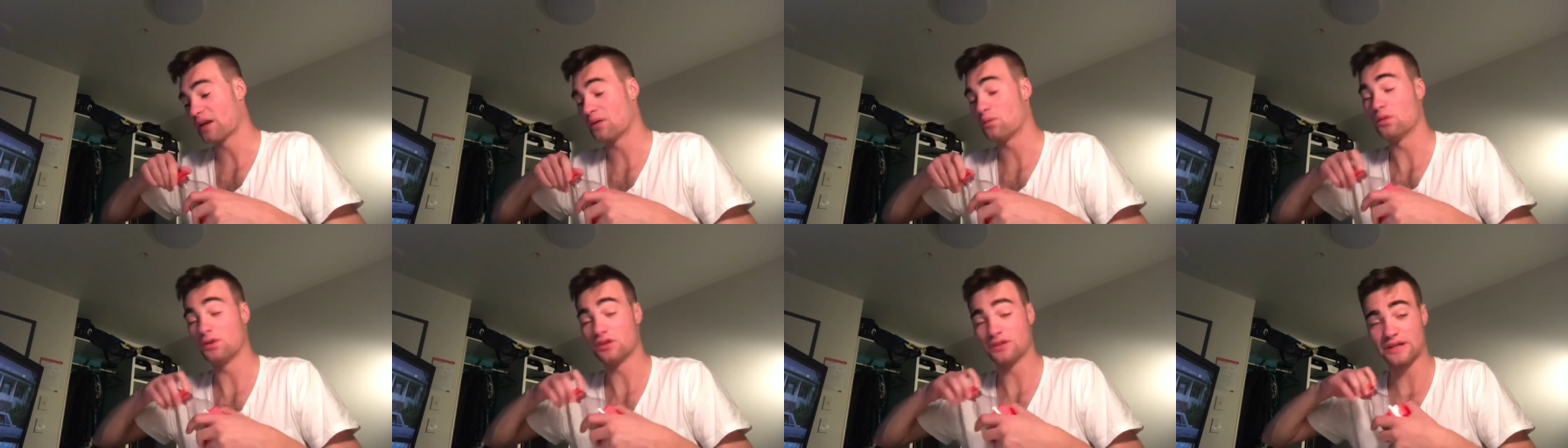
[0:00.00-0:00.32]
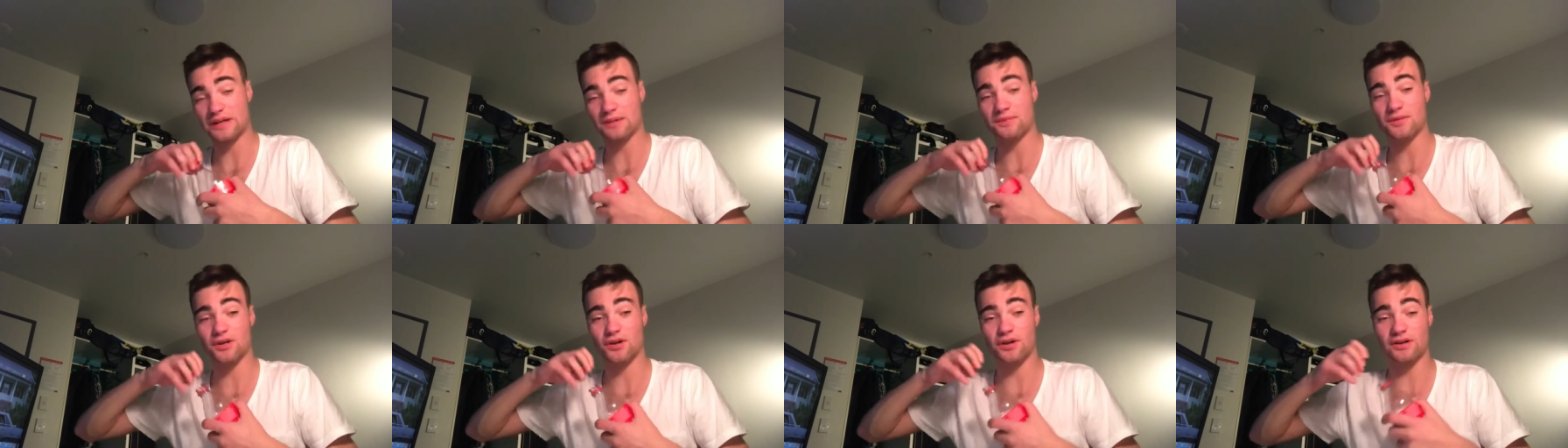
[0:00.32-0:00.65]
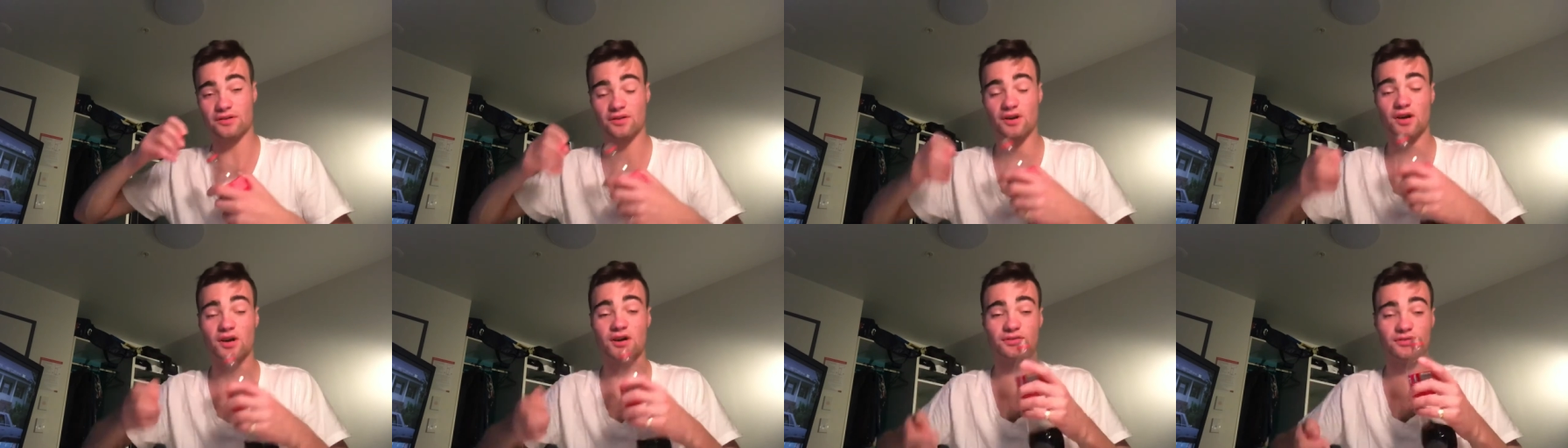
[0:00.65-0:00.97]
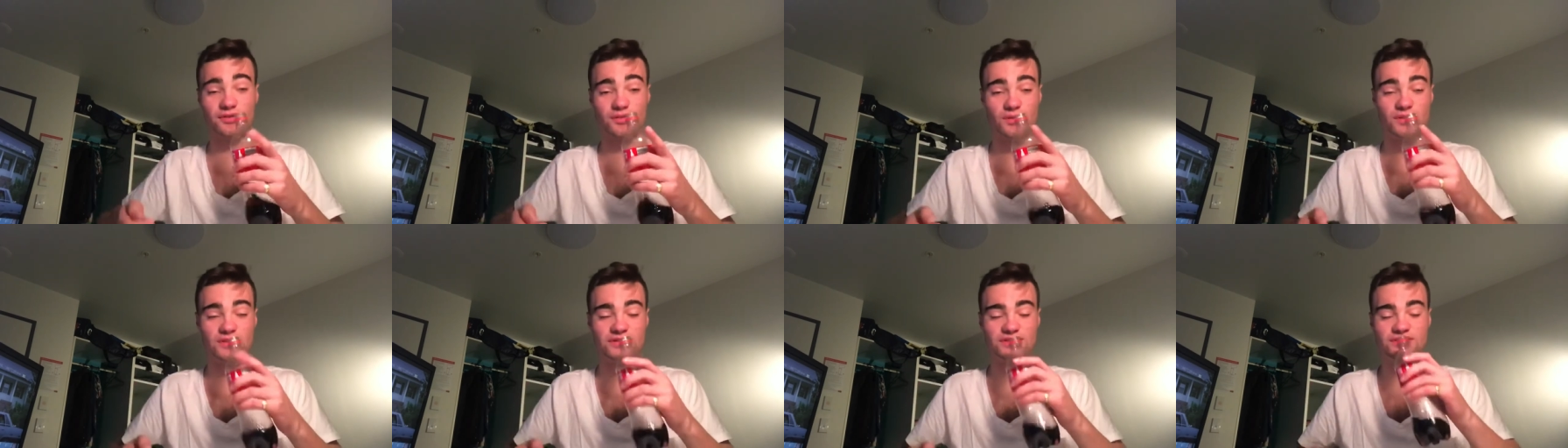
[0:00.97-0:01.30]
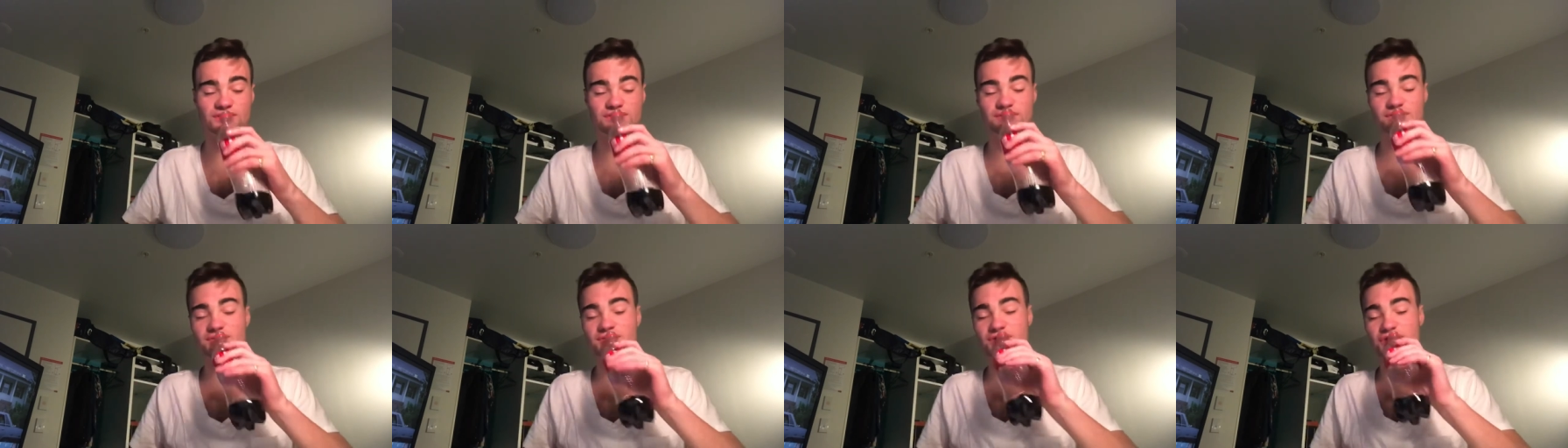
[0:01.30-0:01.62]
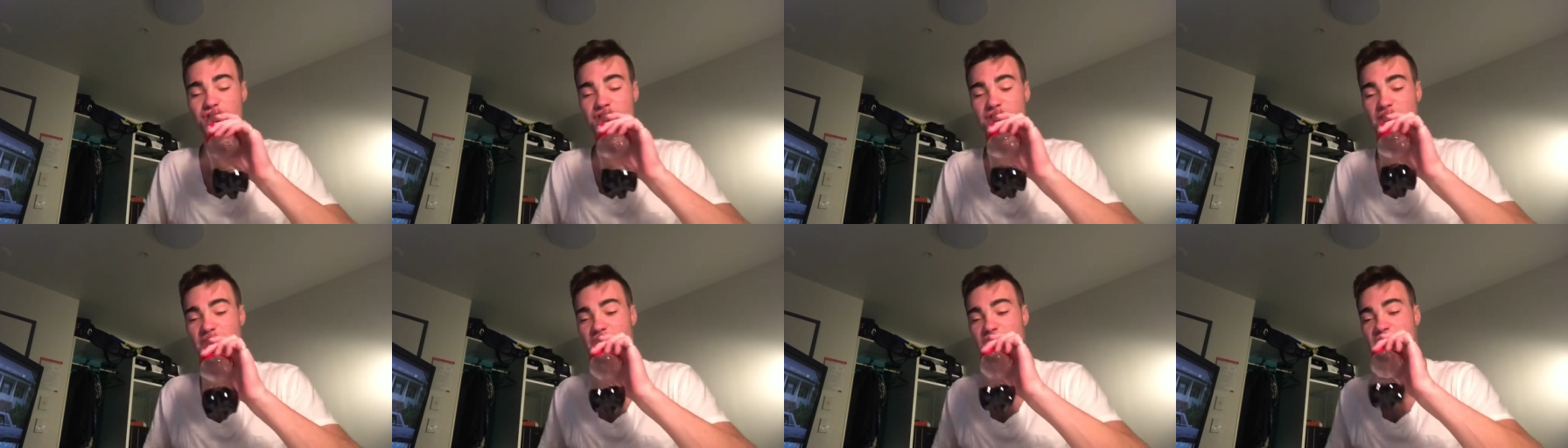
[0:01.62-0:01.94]
We'll keep going afterwards.
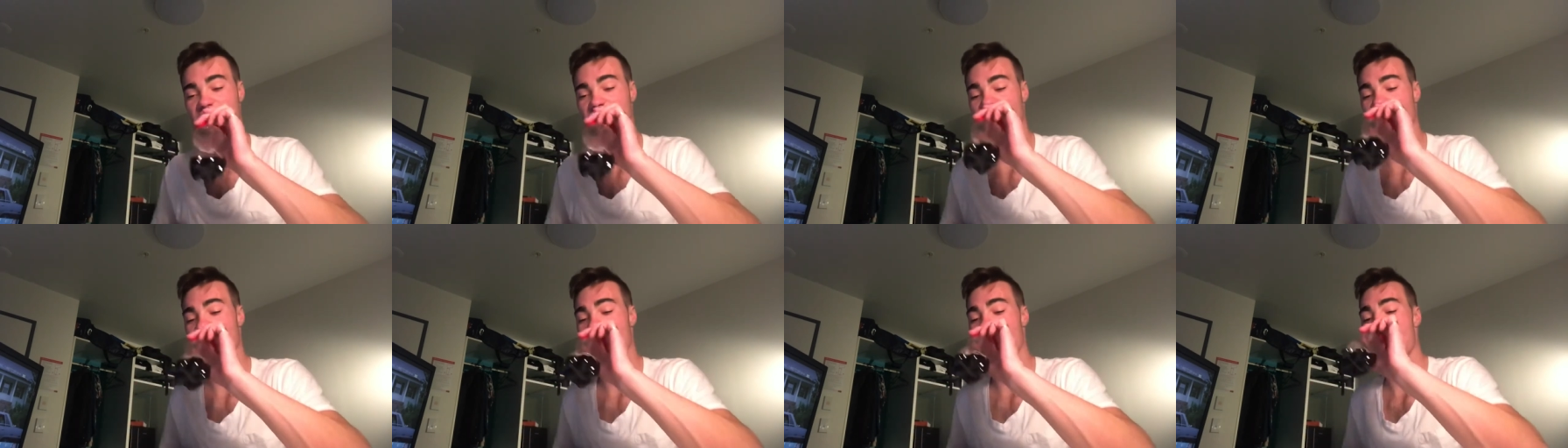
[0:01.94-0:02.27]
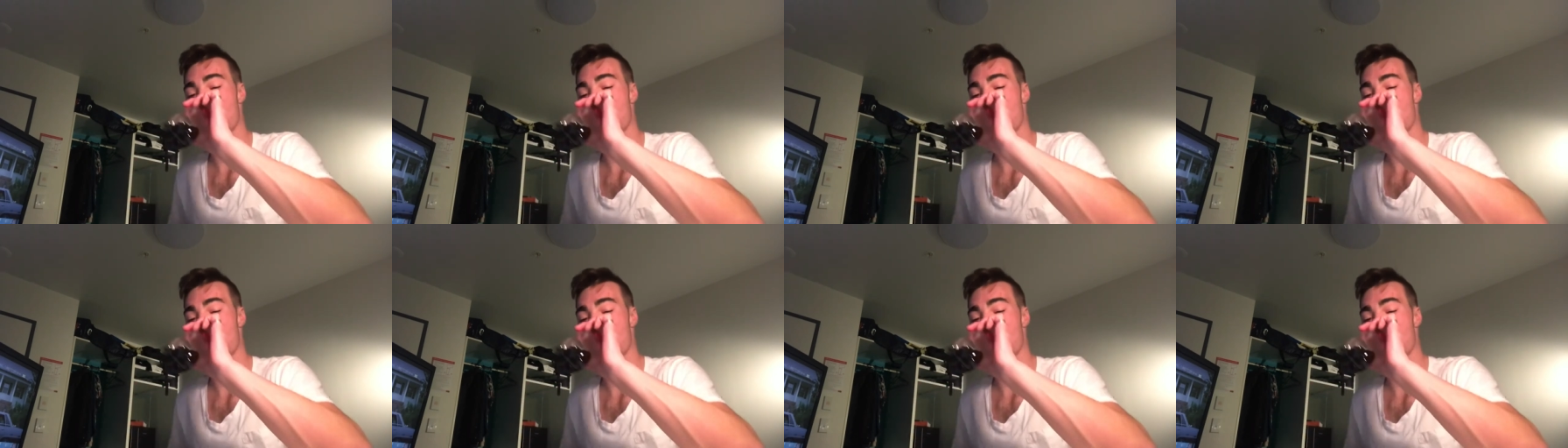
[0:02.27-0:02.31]
Two seconds.